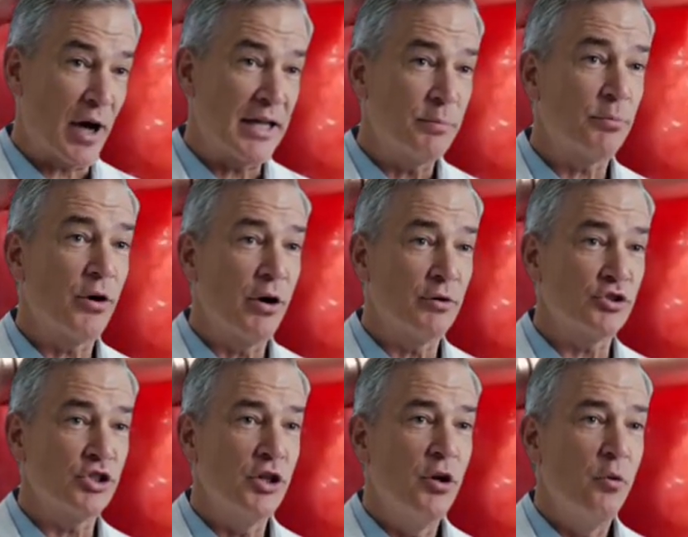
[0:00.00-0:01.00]
When it
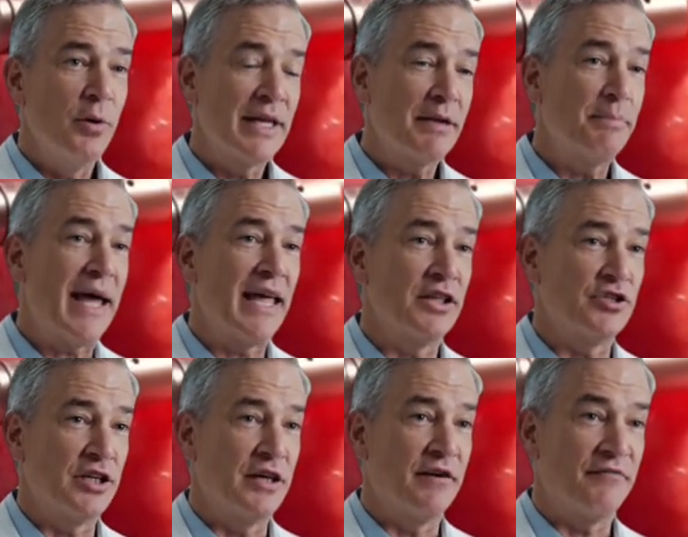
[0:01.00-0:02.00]
stagnates, it
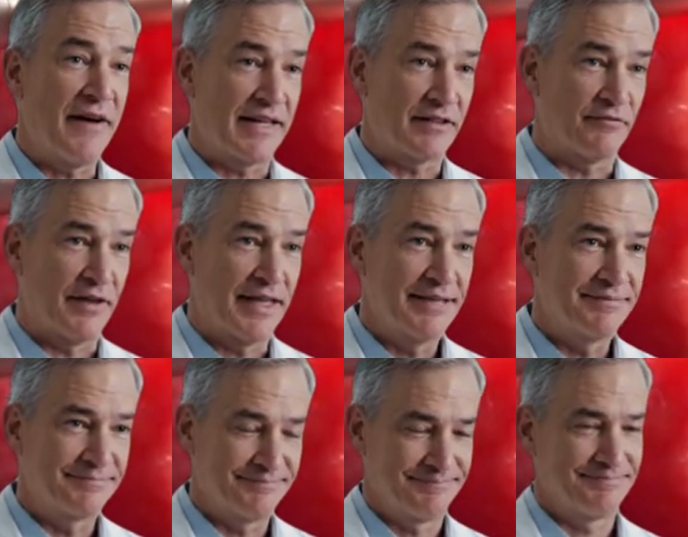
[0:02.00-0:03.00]
carries poison.
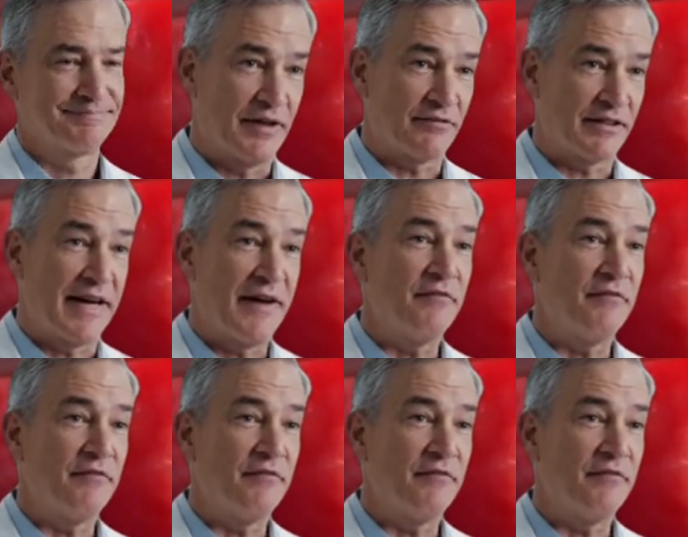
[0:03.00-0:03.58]
Sitting